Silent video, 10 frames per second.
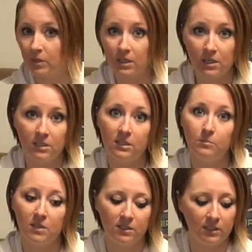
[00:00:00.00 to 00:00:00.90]
Easy
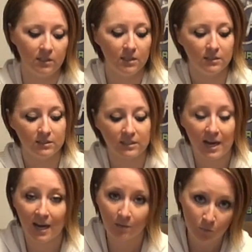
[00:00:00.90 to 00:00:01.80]
peasy.
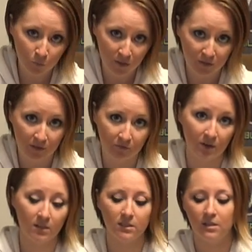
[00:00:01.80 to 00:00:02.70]
Same with the
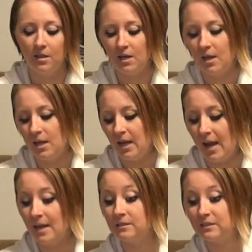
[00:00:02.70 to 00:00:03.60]
front.
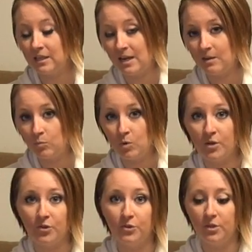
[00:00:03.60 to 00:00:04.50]
And same
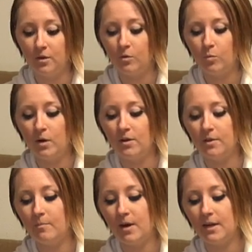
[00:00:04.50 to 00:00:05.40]
with where
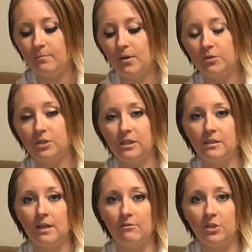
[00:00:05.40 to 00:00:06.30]
the body posts
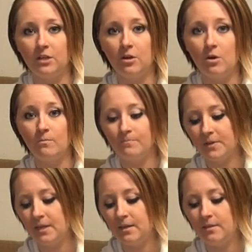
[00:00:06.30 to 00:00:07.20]
and everything go
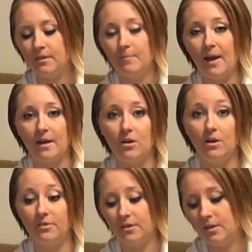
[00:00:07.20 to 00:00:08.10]
in the back
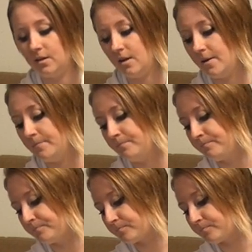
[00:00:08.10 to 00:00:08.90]
on the